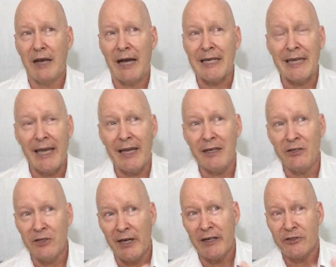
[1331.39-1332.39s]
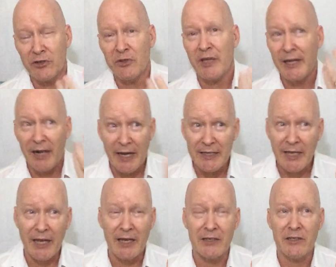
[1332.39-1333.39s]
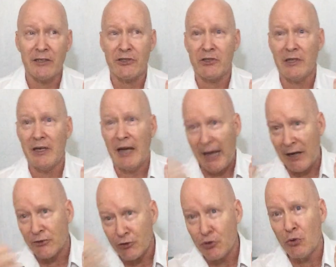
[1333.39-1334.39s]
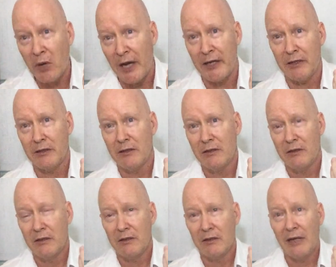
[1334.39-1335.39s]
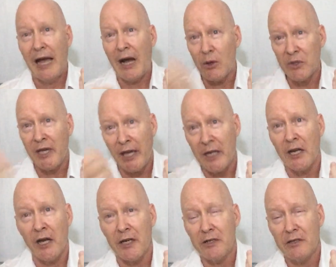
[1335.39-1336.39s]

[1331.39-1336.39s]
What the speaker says: I can't, you got to turn that I can't into how do I, how can